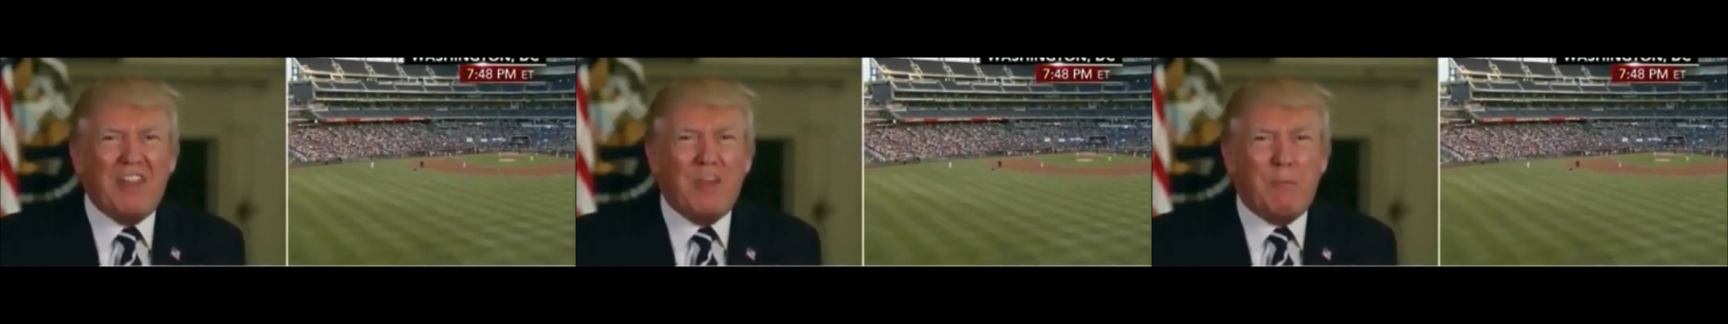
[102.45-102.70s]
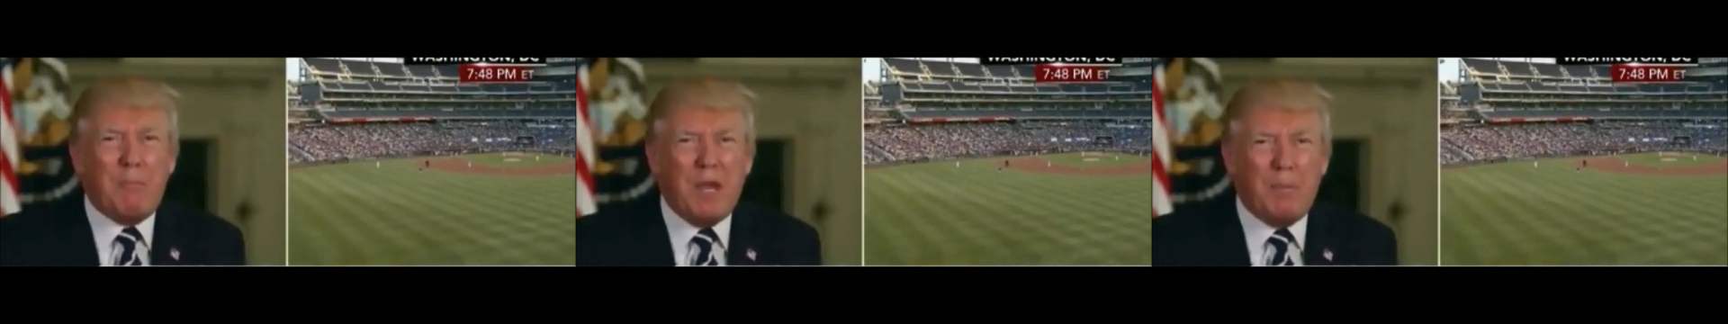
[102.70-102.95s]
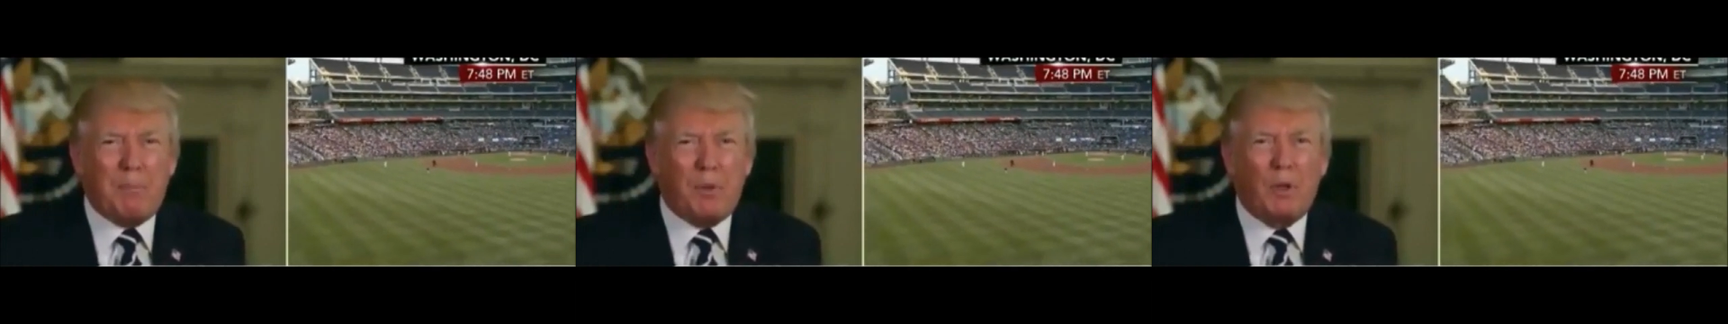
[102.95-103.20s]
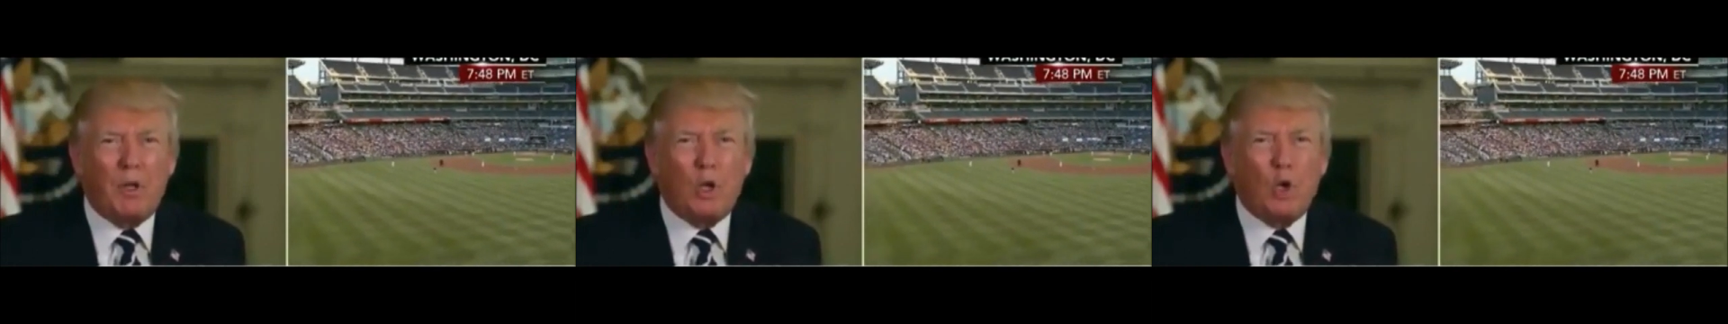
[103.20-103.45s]
and the
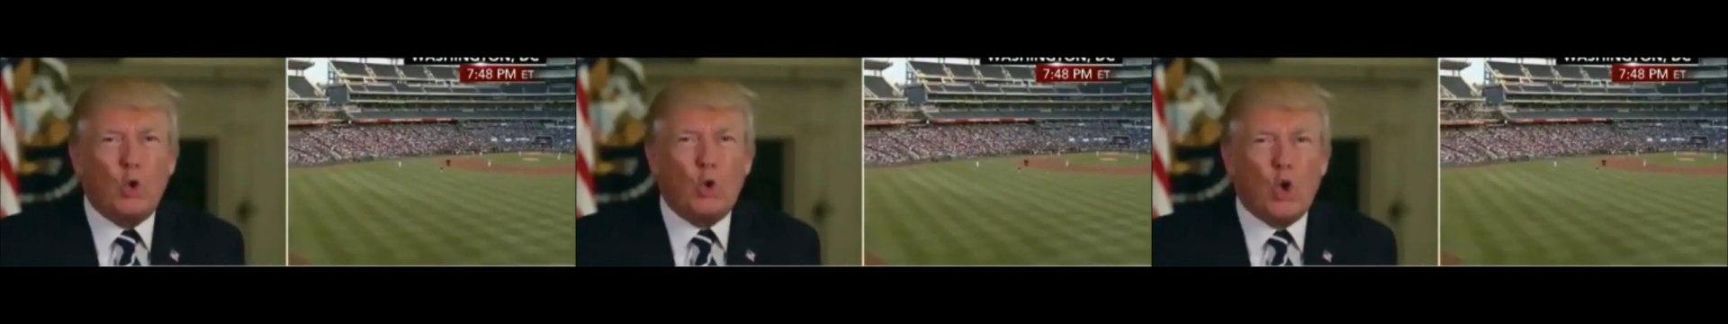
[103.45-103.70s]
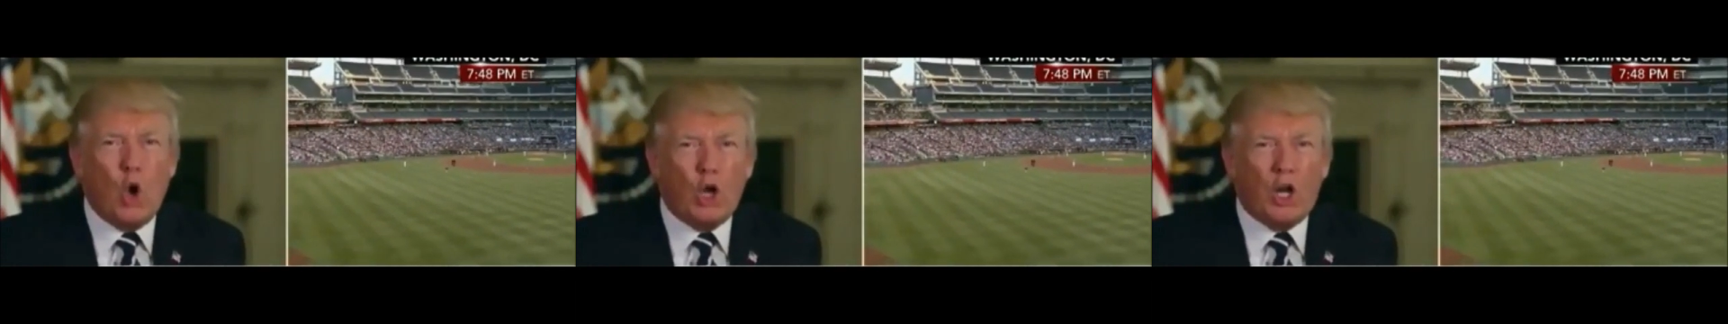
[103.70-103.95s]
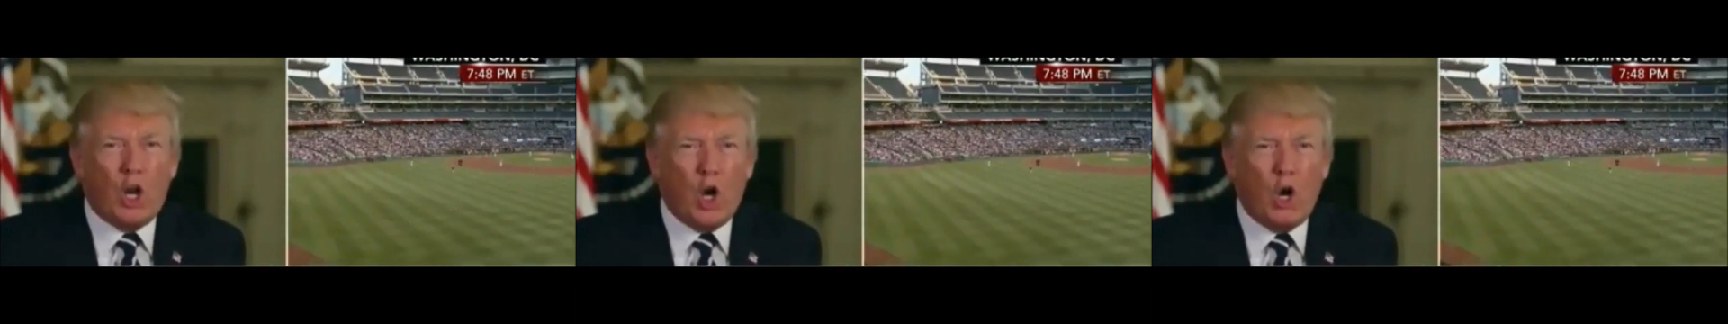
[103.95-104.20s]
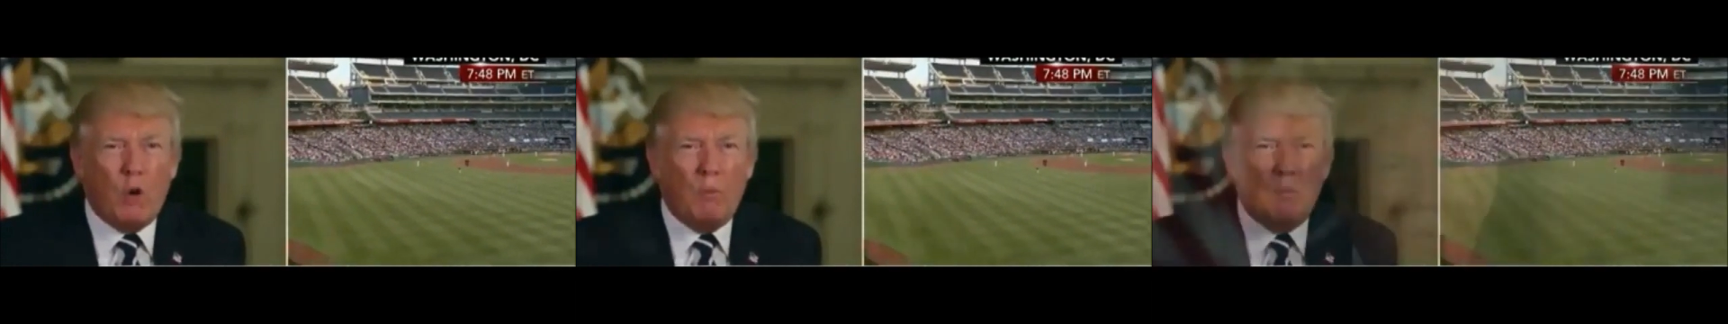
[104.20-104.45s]
people who call it